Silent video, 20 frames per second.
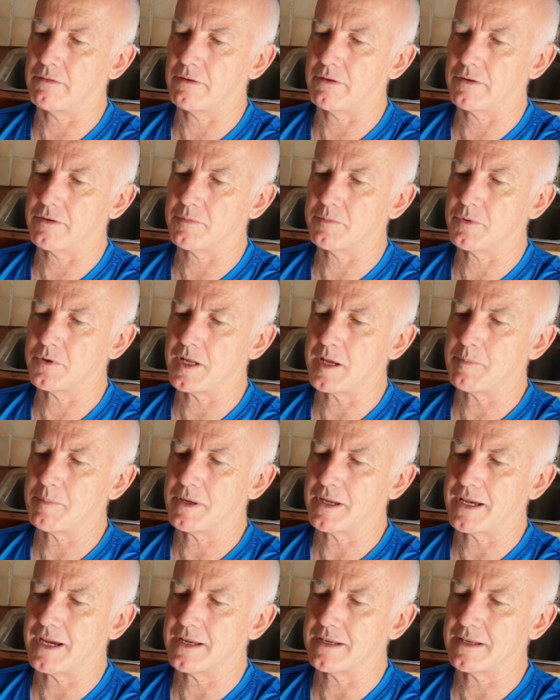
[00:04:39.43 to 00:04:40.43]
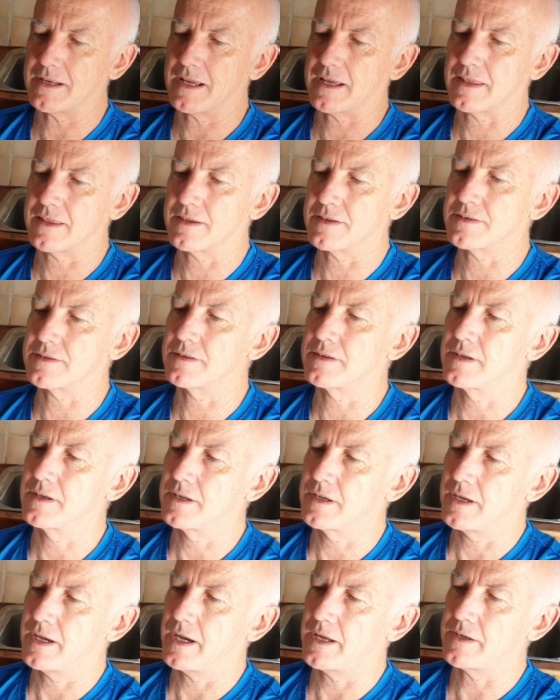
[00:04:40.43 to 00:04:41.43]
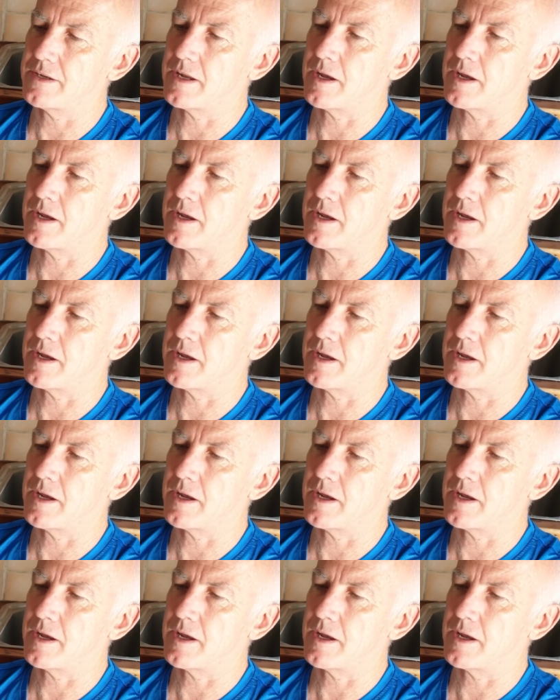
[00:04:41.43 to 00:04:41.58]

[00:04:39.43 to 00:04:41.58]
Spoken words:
small application like this and it